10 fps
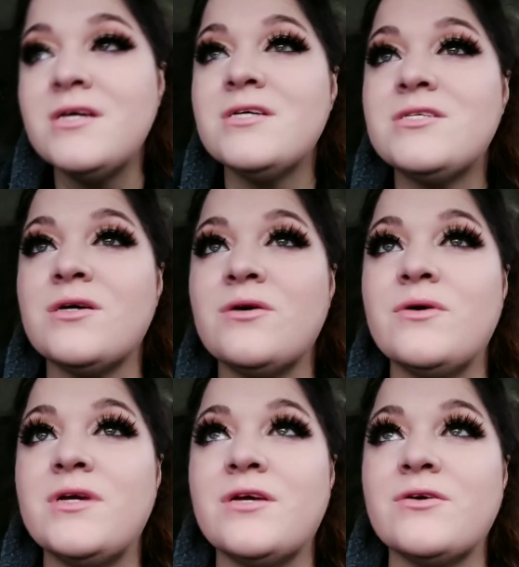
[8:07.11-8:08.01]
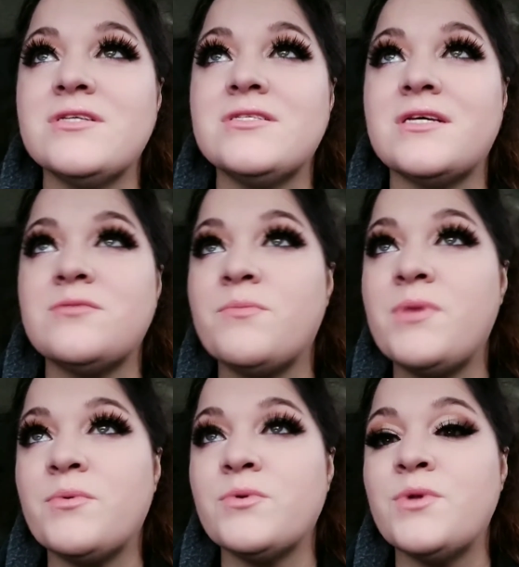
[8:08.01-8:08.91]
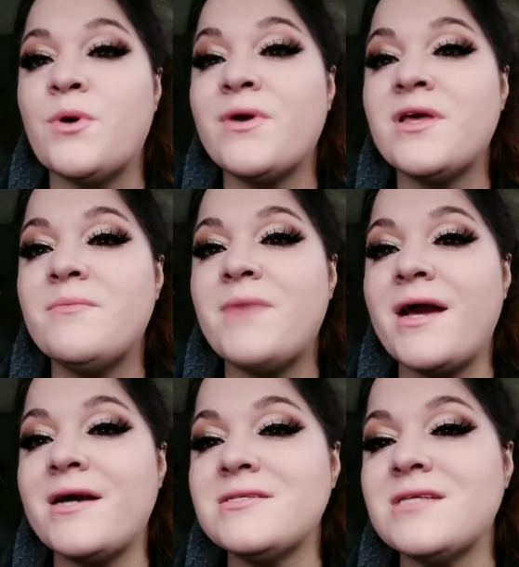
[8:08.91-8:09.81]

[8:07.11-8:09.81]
So, you know, because that's what people know him as.